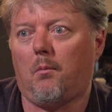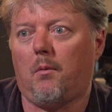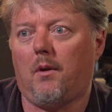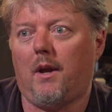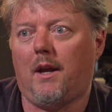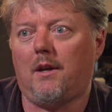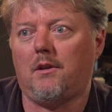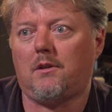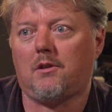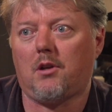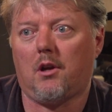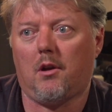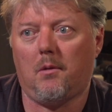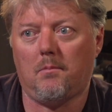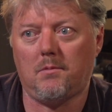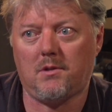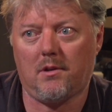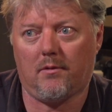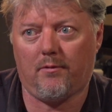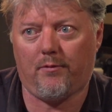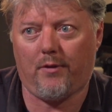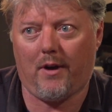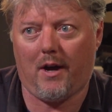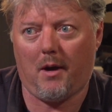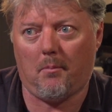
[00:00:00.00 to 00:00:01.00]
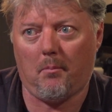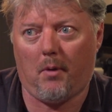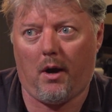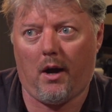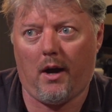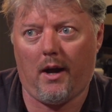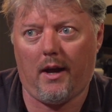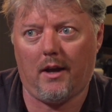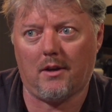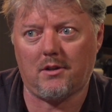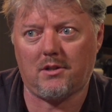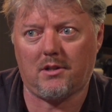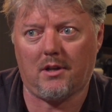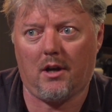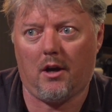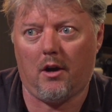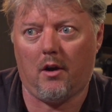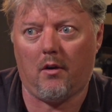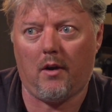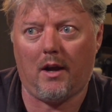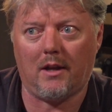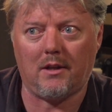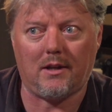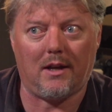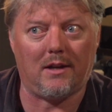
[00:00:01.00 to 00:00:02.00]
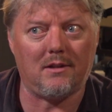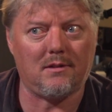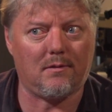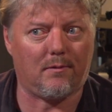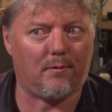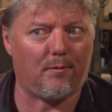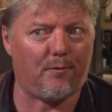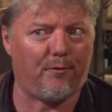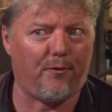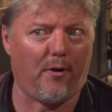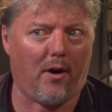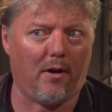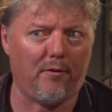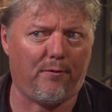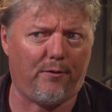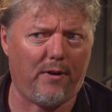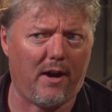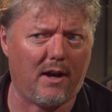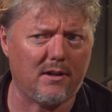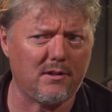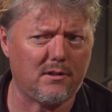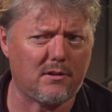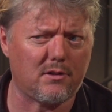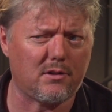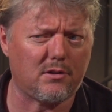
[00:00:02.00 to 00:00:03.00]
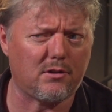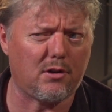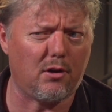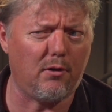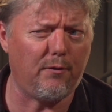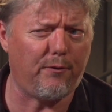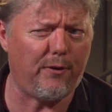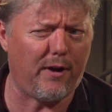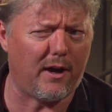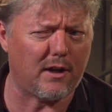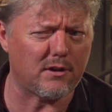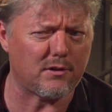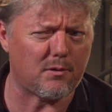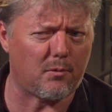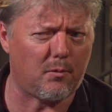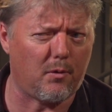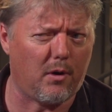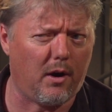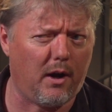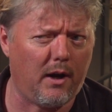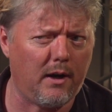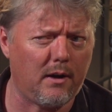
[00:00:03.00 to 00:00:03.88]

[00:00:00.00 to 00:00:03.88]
in terms of ISO, it isn't 5,000, it's 2,000, right?